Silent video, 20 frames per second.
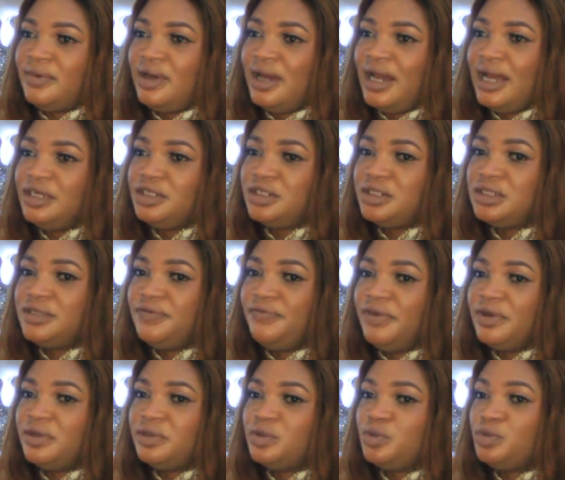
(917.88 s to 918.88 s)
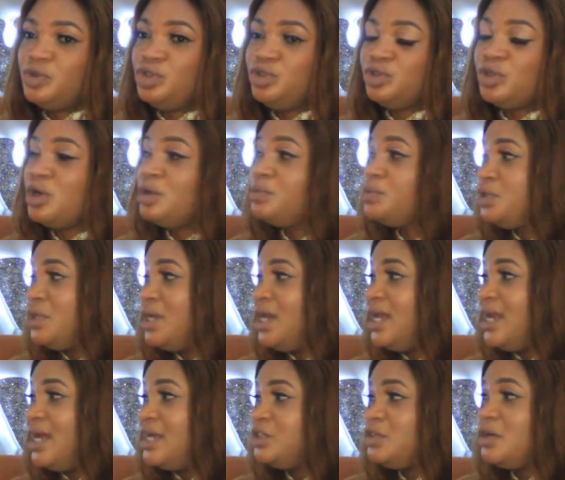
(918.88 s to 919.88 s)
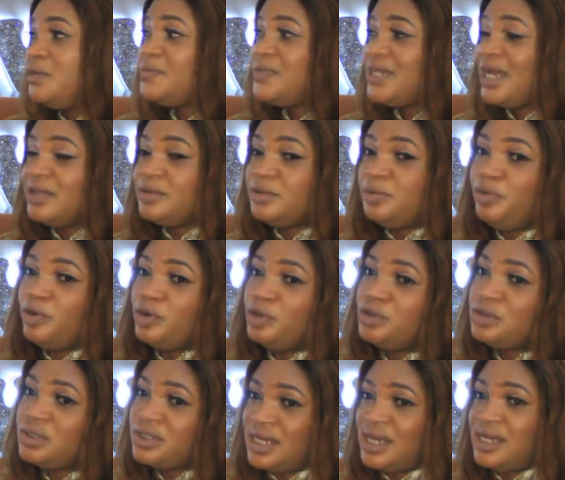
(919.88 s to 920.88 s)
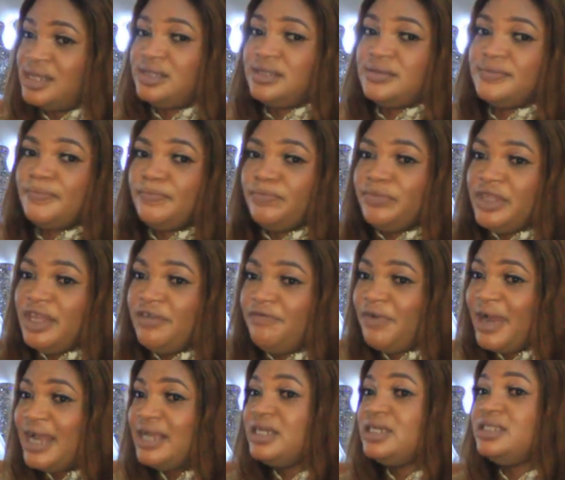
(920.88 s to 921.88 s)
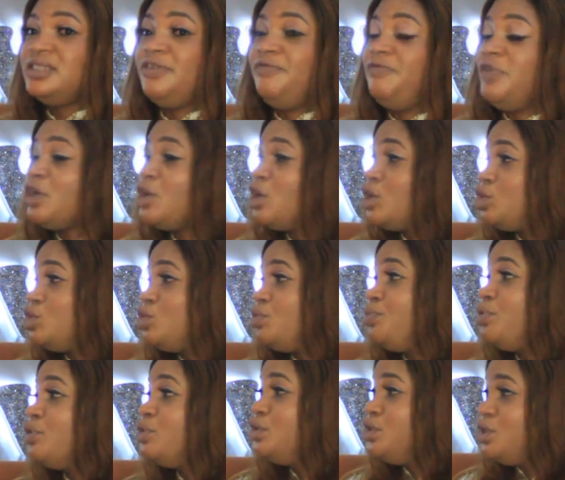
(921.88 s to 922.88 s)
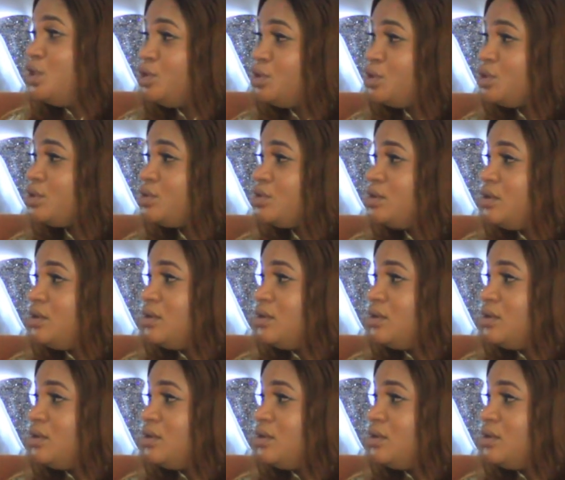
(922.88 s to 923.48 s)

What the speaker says: I just felt we should come together. Sometimes producers, they find it difficult to produce,